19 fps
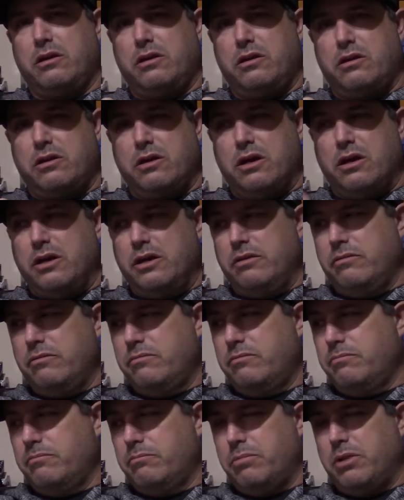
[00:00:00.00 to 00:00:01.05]
gun
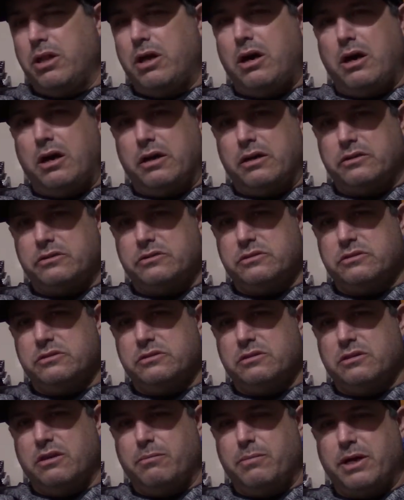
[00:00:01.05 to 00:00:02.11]
blogs
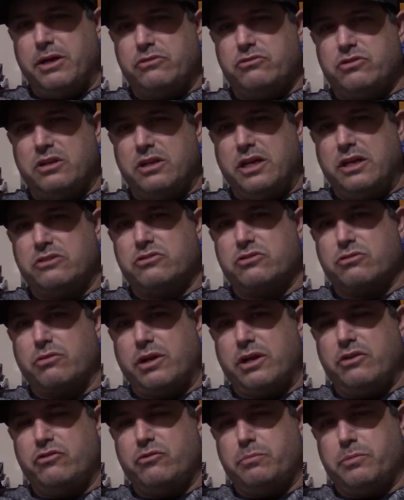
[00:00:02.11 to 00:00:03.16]
about the next
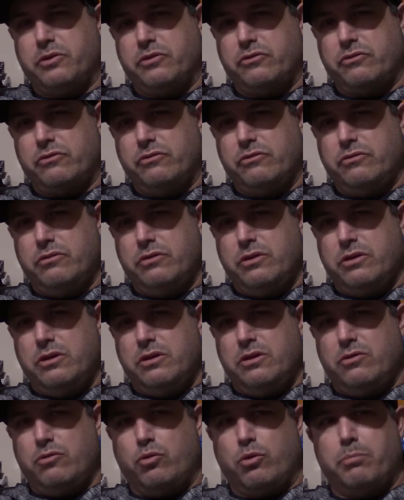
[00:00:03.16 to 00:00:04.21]
greatest pistol
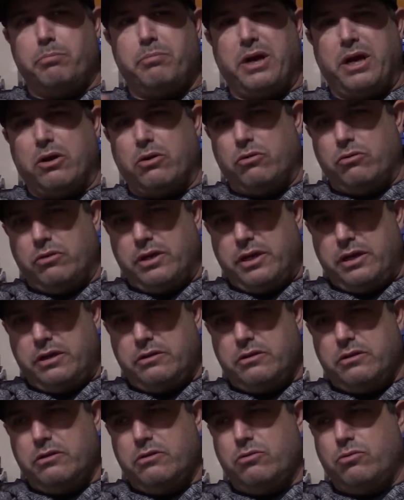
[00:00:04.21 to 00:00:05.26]
or barrel
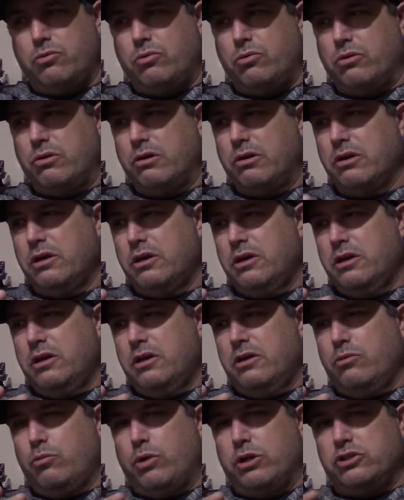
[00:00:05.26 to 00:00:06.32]
length or
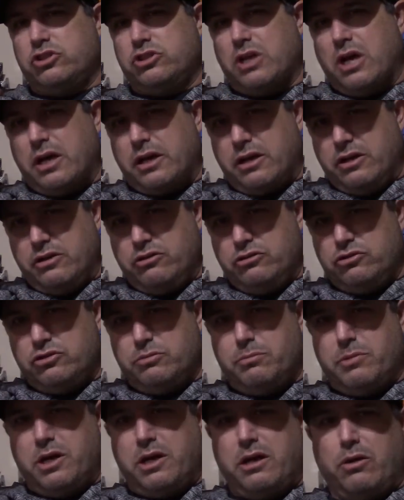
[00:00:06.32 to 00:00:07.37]
what shotgun you should
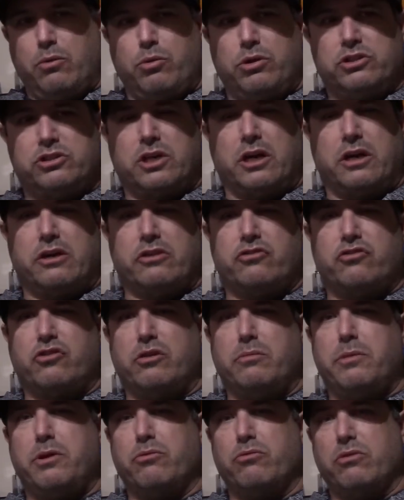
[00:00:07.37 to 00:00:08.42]
buy or what shotgun's going
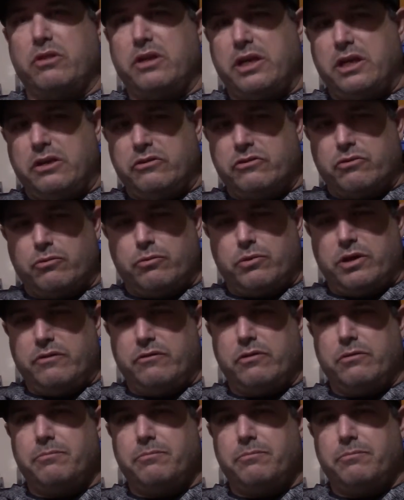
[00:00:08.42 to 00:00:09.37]
to be released or whatever.